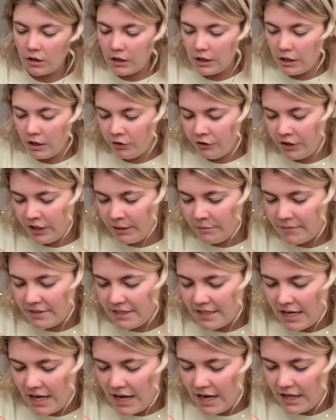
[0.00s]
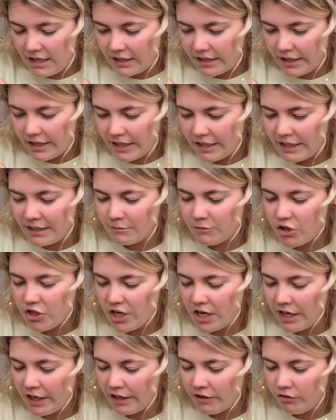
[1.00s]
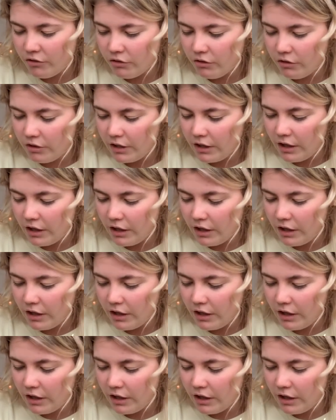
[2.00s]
Her name's Natalie, and I'm trying really